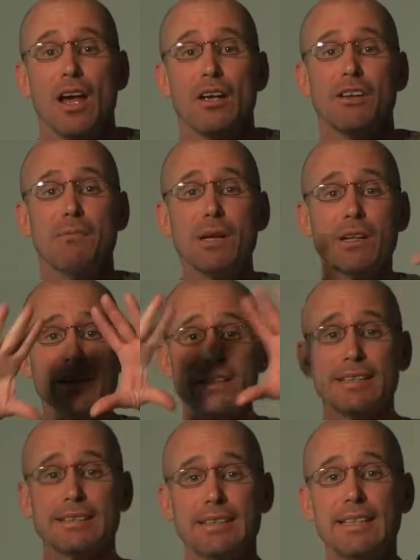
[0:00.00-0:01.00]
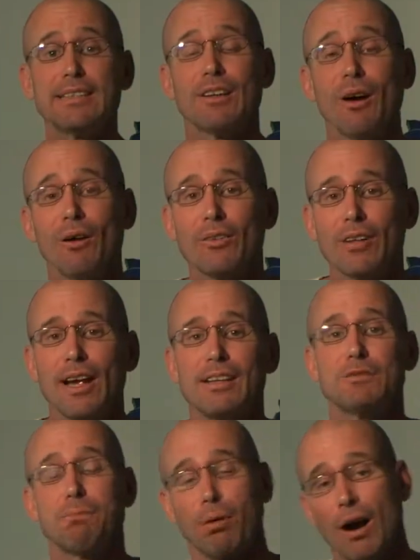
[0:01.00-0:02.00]
Humility sees all
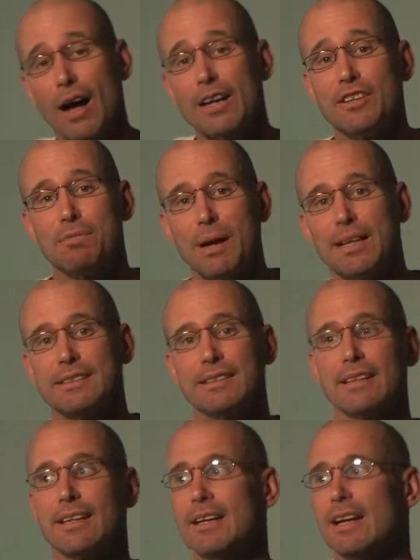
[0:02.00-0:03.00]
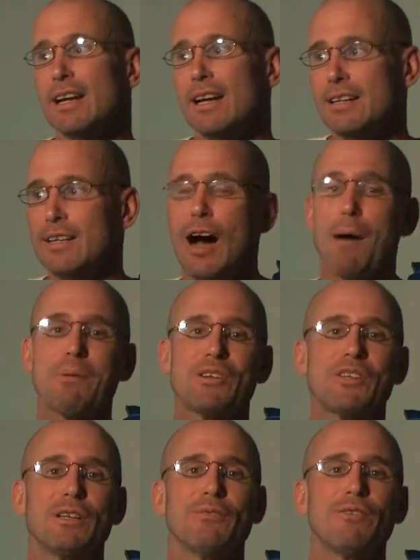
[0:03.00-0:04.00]
things. Pride is basically the
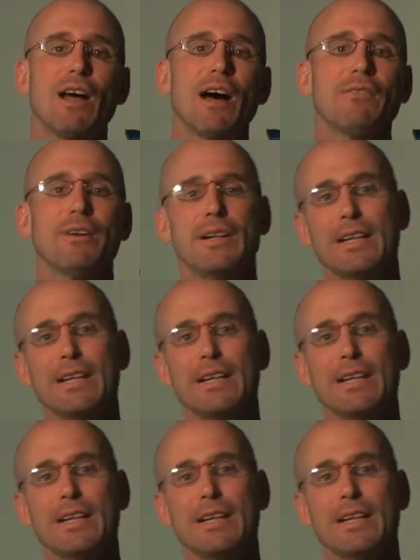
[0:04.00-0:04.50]
opposite of love.